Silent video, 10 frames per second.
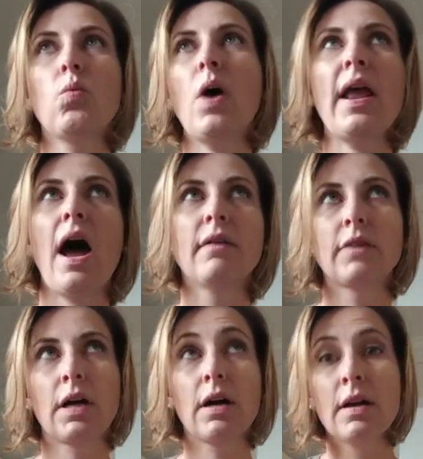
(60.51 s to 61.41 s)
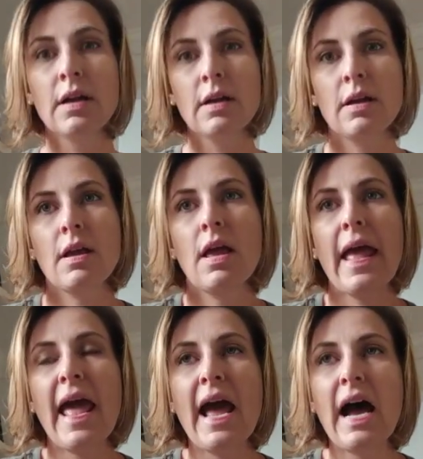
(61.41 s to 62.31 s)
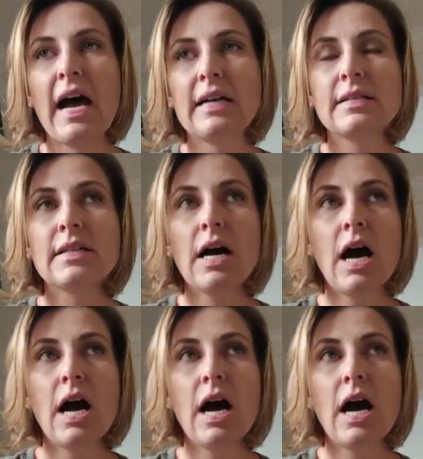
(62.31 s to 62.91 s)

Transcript: whatever. And